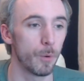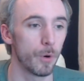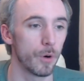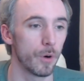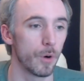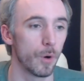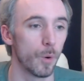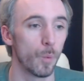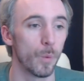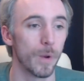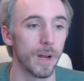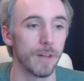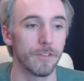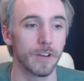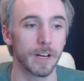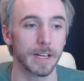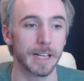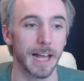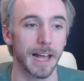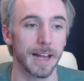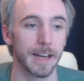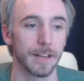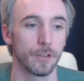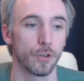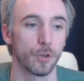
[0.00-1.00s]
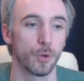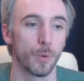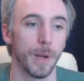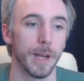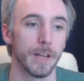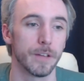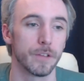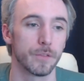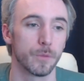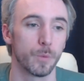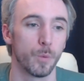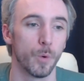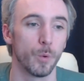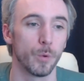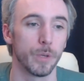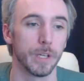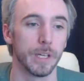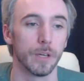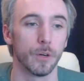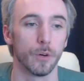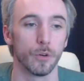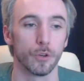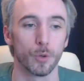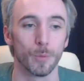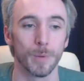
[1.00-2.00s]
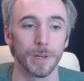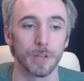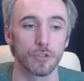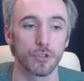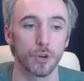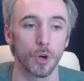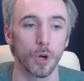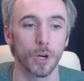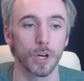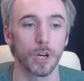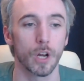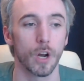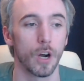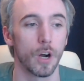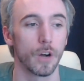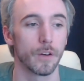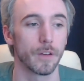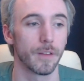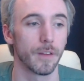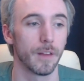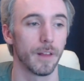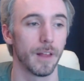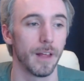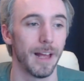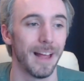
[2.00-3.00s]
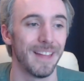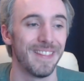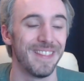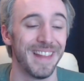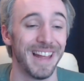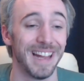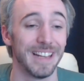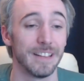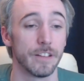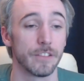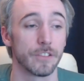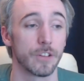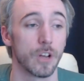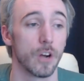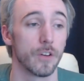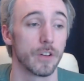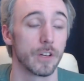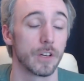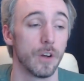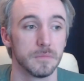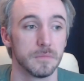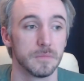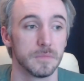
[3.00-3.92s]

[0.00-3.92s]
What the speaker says: Whenever a character quests while here, you may draw a card and then discard a card.